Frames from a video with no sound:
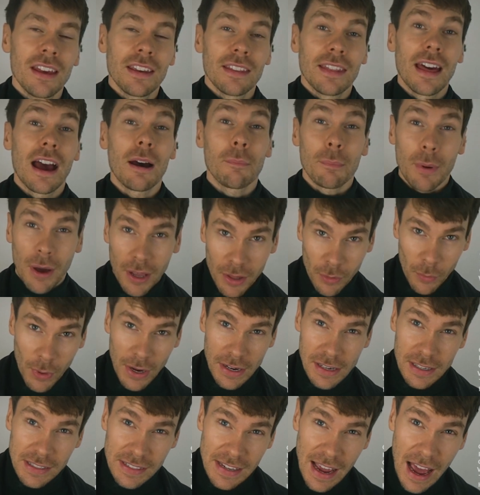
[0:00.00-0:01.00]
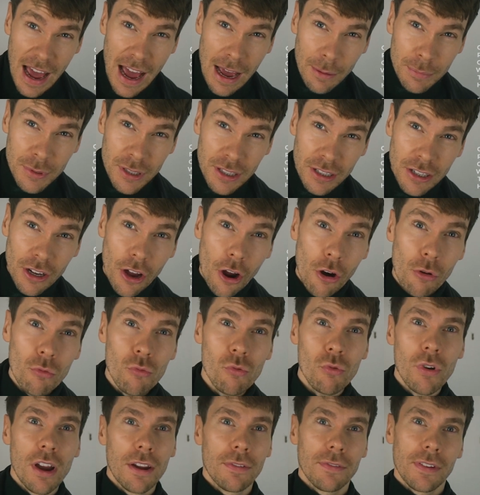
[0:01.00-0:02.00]
That, by the way, is absolutely
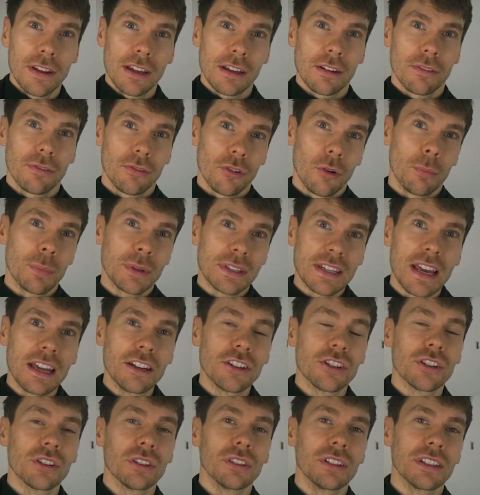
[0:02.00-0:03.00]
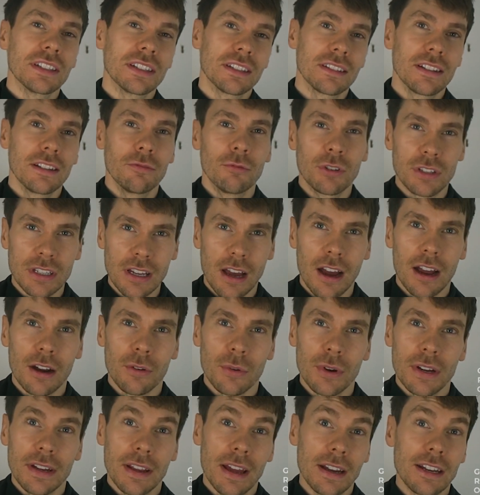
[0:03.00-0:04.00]
horrific for a potentially
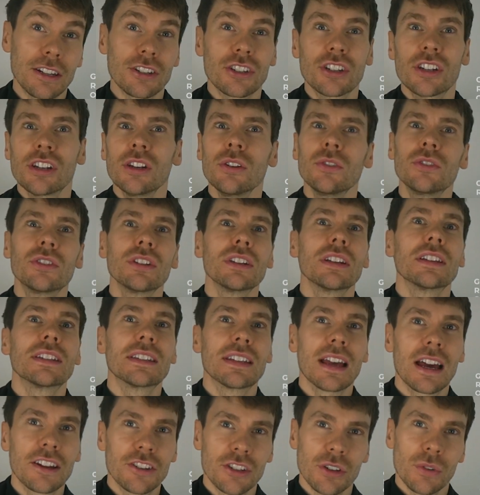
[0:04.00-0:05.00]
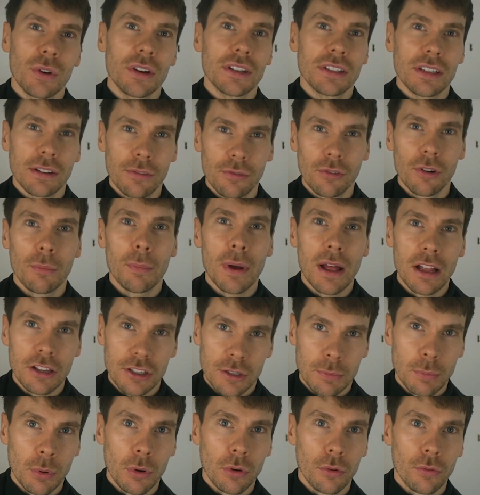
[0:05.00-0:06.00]
retiree, and it's hugely exaggerated for a
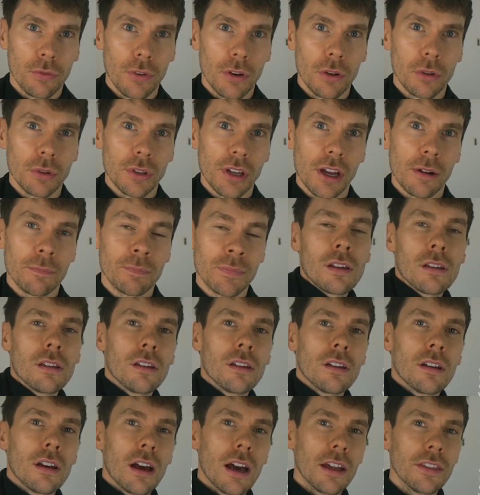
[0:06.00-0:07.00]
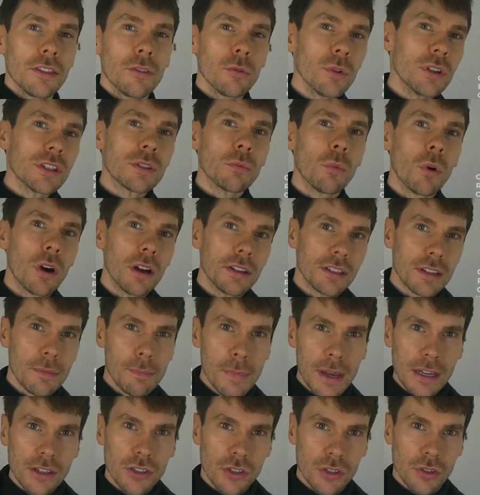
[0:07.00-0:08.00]
balanced portfolio. And the reason why, it's a
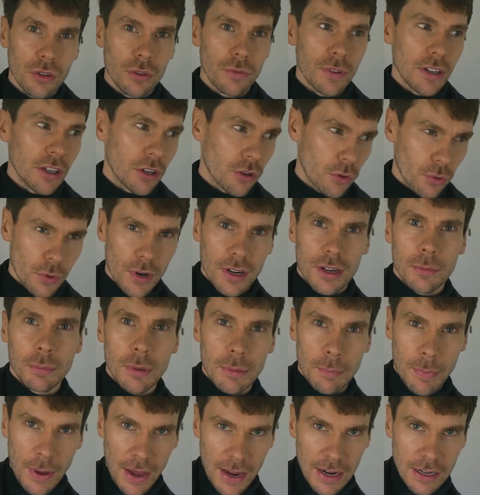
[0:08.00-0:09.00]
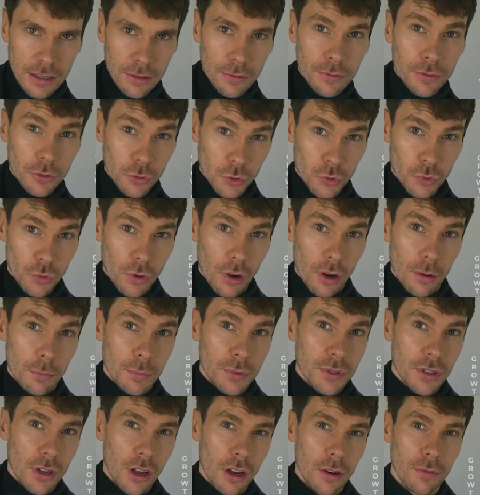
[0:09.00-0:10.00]
mixture of incredibly painful
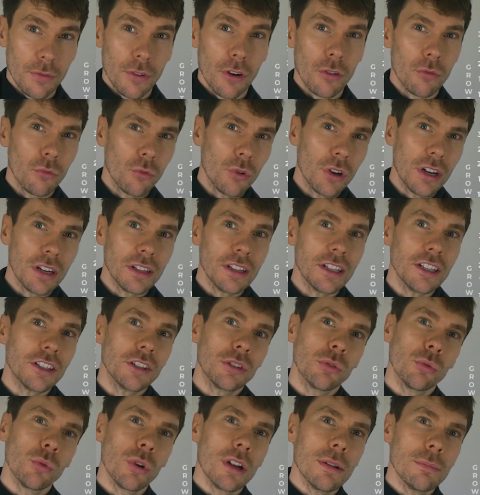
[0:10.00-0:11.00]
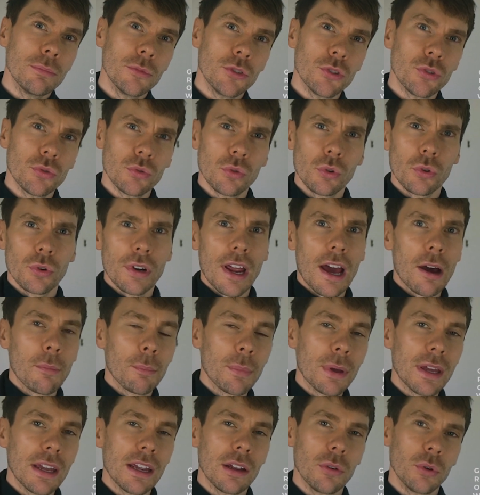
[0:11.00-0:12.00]
drops over a really grim,
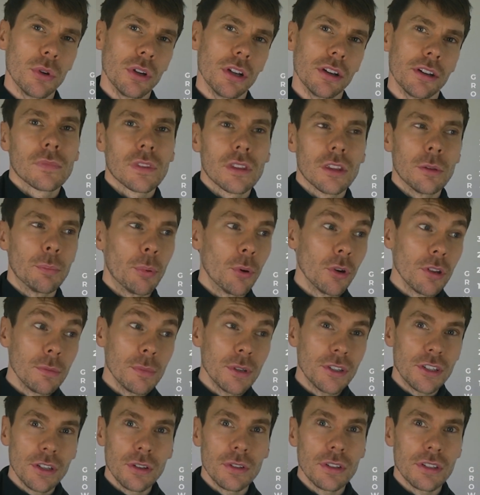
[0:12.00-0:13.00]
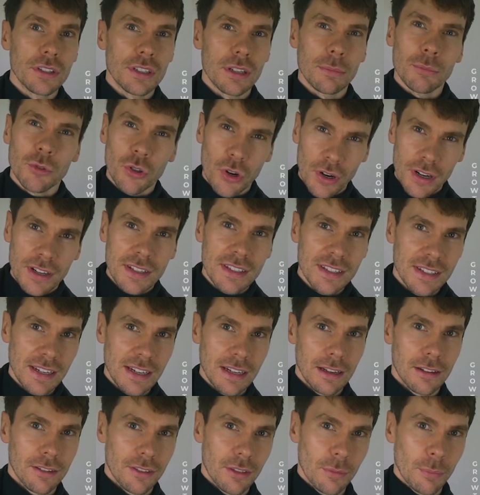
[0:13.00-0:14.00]
drawn-out period. The point of me doing this is I'm trying to
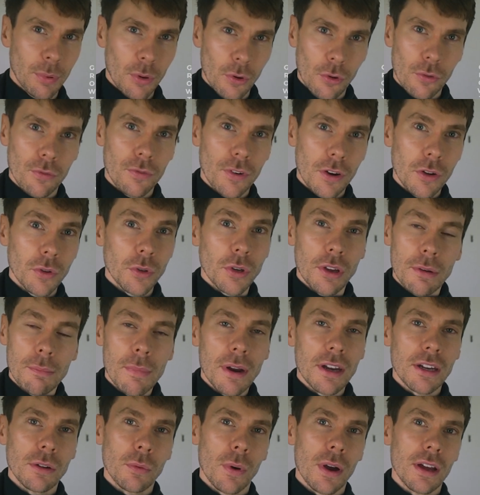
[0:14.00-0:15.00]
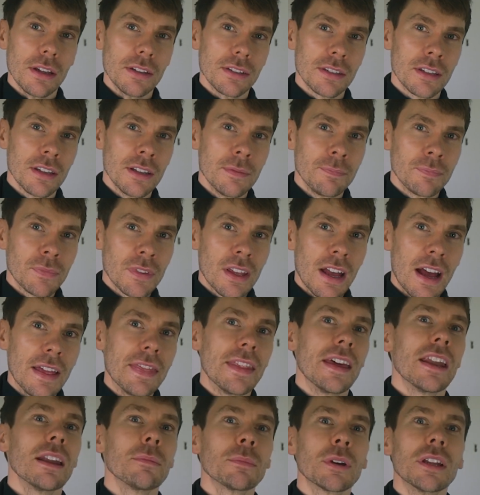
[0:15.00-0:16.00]
sink the portfolio in many ways.
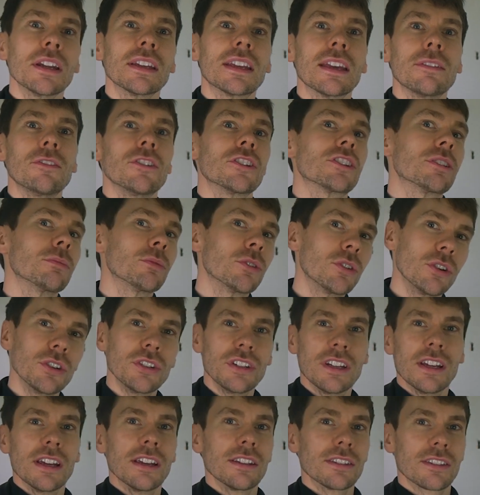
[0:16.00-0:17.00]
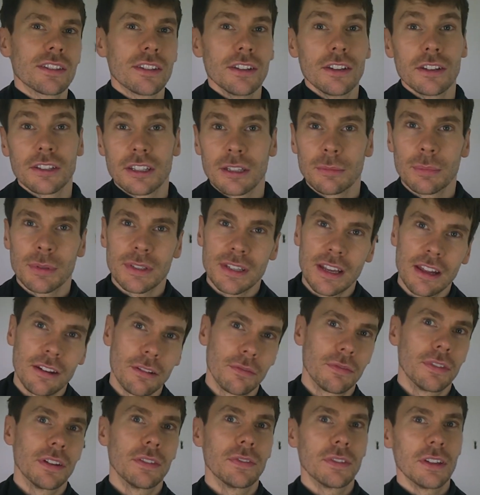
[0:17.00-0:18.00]
And then I'm going to give you some good years,
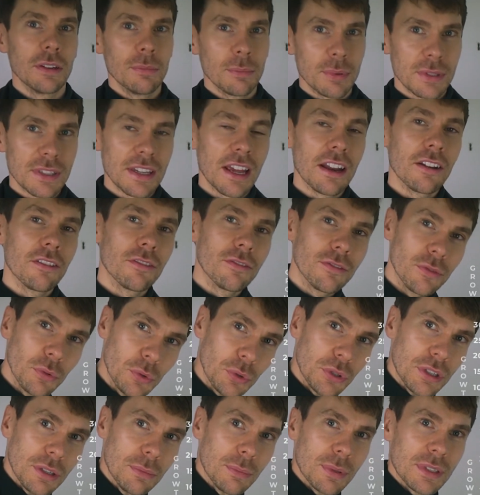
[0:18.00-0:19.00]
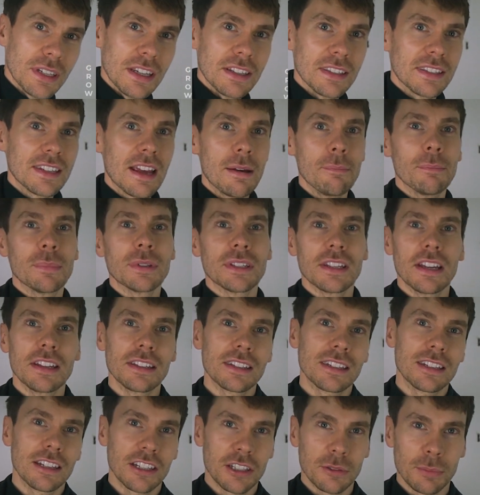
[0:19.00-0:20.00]
30%, 15%, 14%,
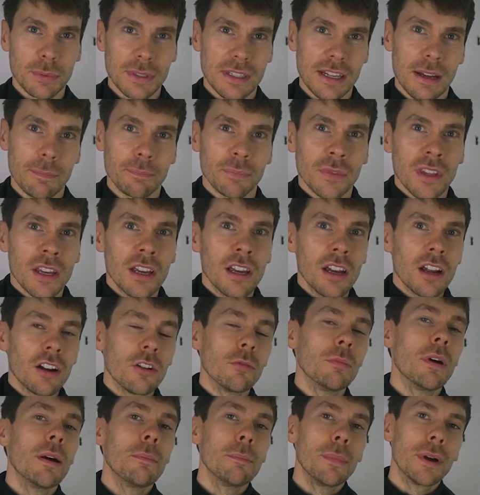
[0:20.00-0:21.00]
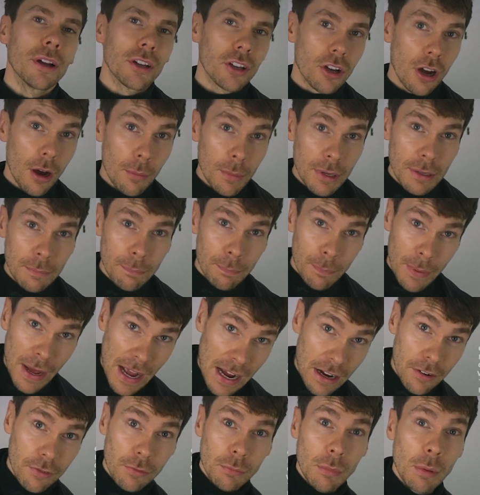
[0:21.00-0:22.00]
10%, 6%. Remember, coming
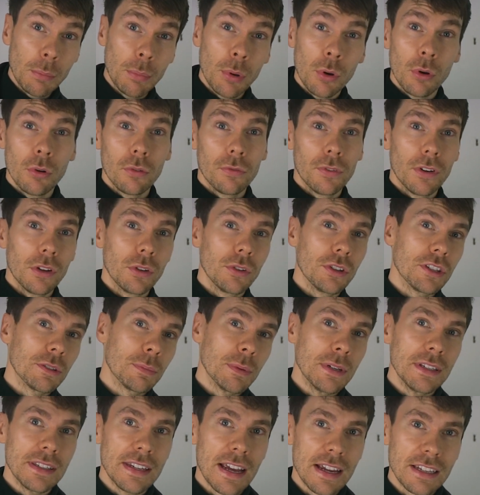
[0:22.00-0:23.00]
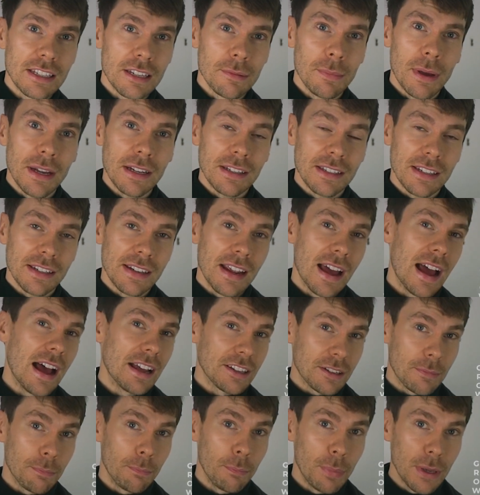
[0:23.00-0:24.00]
back from a portfolio that's been decimated
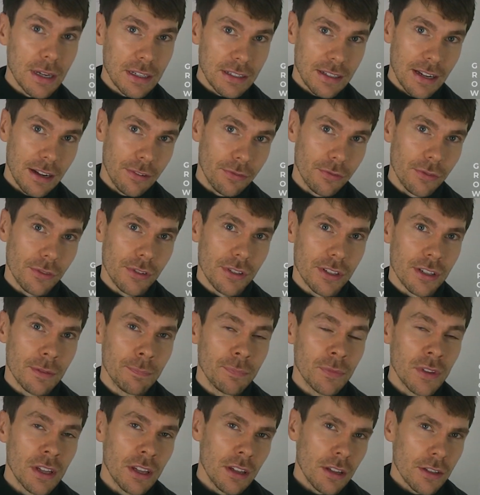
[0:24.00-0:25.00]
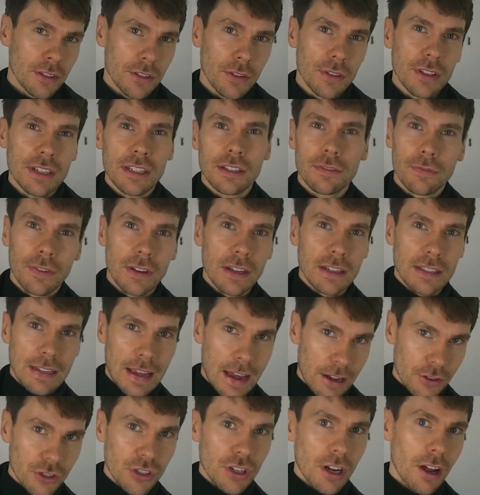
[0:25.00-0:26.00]
has a big difference. So these figures
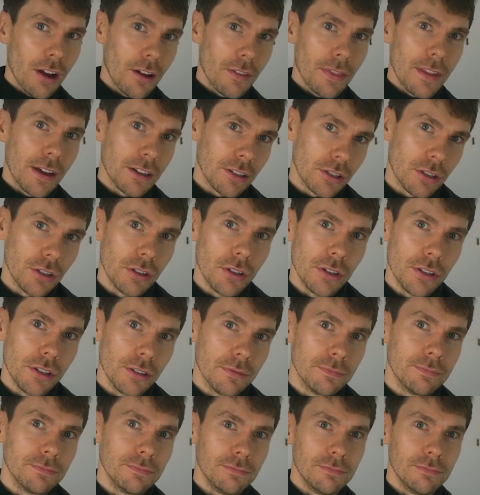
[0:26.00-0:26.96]
actually aren't that good.